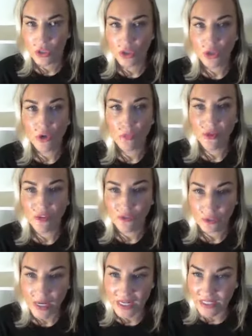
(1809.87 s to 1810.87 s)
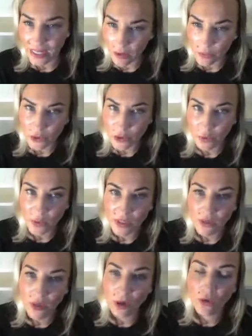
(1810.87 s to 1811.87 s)
You'll be freaked out when you
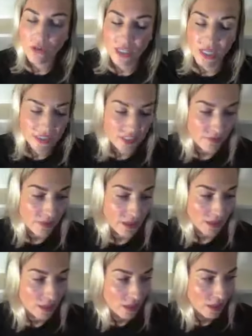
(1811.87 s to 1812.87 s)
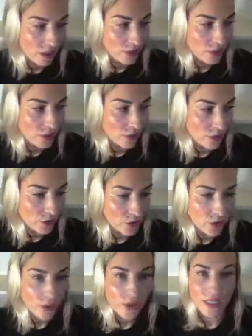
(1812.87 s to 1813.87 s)
read the Old Testament you
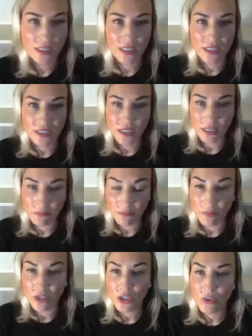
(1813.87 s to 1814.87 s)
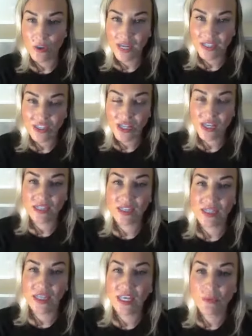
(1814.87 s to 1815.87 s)
you'll get condemned you it says
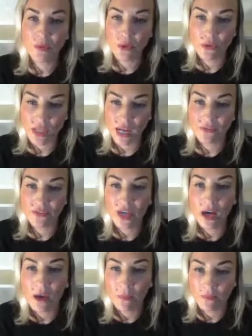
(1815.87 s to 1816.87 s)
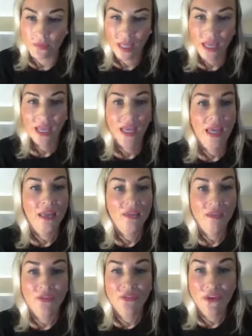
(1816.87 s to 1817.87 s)
in hebrews i've come in
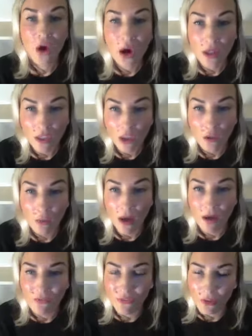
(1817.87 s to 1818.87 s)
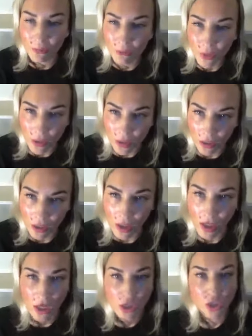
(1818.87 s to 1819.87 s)
the volume of the book
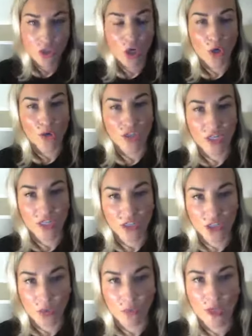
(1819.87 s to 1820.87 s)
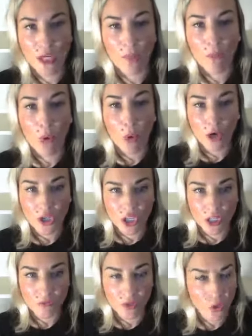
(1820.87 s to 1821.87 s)
so just to read a
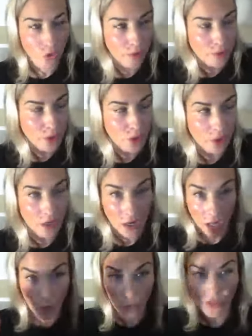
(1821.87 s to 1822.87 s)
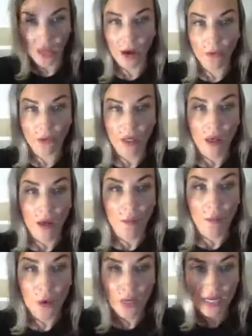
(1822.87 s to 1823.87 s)
portion of scripture without
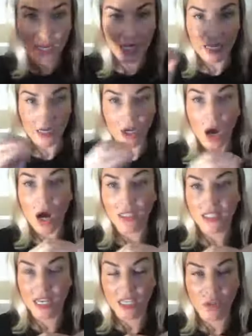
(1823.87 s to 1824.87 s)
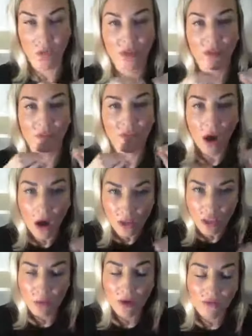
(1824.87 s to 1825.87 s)
putting it in context with the
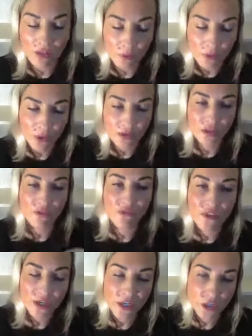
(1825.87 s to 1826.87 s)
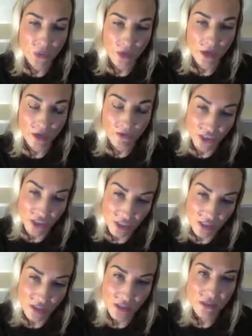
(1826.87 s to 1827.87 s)
volume of the book the finished work of
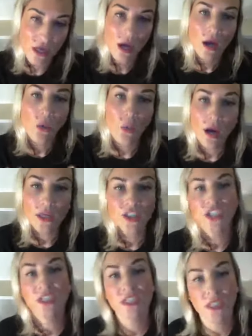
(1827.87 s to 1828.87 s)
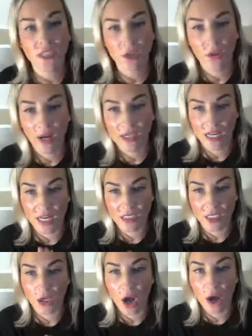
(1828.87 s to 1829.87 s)
jesus what jesus christ
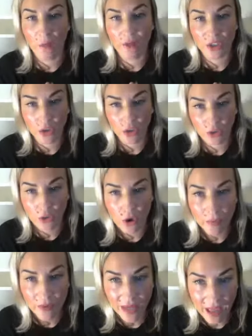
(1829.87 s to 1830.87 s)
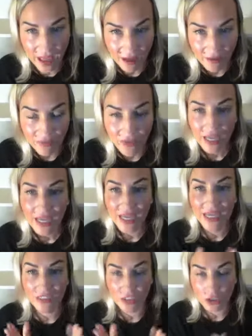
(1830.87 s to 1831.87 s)
has accomplished on your behalf
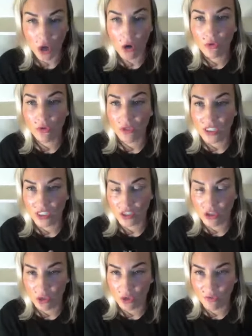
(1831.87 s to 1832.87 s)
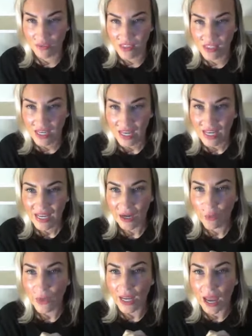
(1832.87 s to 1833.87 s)
is a total disservice
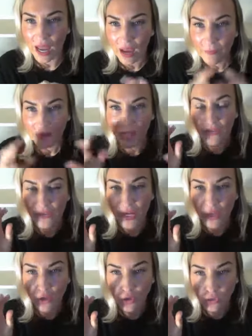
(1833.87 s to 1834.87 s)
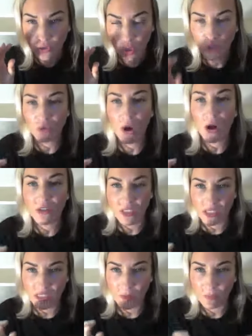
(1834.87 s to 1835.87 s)
we the the
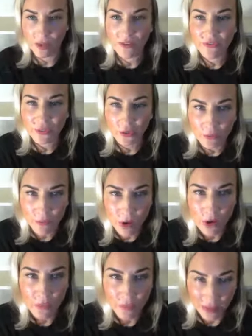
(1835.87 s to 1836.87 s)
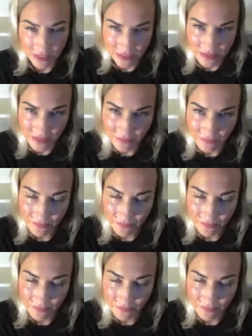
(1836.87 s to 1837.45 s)
cross is the pivotal moment